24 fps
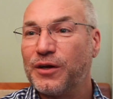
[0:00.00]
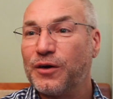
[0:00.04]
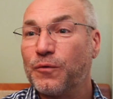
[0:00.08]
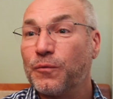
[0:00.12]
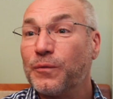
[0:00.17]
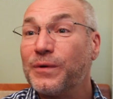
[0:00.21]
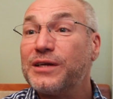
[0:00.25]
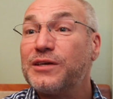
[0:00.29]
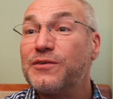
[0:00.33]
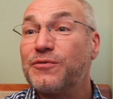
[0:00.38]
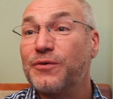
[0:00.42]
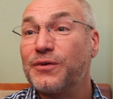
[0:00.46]
going to
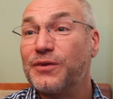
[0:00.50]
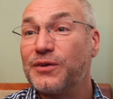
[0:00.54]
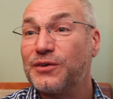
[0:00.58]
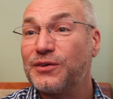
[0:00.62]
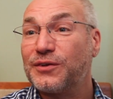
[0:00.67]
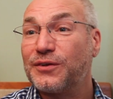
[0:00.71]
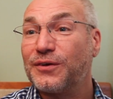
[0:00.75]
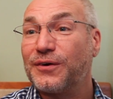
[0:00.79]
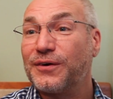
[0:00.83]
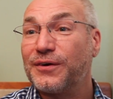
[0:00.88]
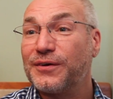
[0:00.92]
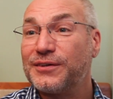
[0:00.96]
reach for the
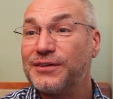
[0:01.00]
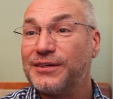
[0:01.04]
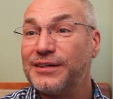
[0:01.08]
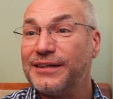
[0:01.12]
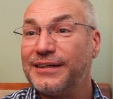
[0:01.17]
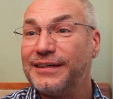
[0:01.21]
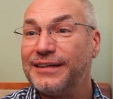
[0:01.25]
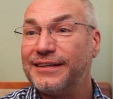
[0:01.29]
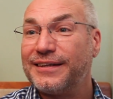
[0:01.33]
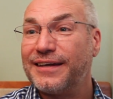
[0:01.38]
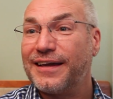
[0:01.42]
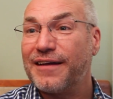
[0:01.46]
stars, you
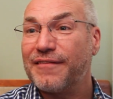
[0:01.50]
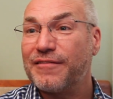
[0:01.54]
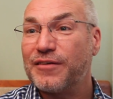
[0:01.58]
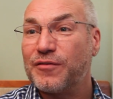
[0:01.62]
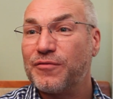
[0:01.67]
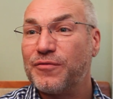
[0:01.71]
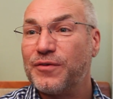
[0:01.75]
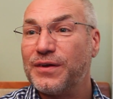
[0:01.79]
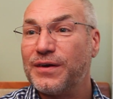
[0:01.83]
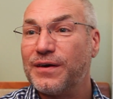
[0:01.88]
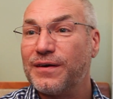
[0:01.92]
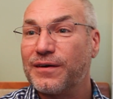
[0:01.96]
need to have your
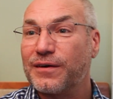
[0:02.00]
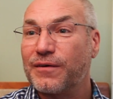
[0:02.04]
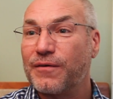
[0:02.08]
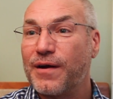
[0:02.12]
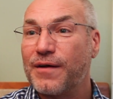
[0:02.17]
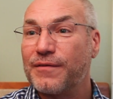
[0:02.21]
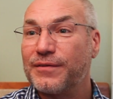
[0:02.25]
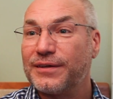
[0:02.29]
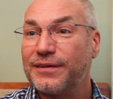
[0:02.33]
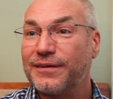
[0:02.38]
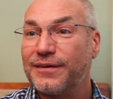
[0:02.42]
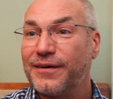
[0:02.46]
feet on the
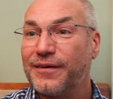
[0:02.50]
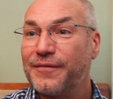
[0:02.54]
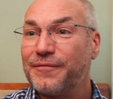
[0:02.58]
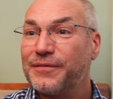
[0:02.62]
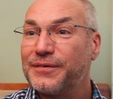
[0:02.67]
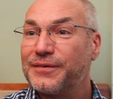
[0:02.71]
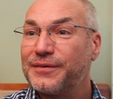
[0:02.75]
ground at times.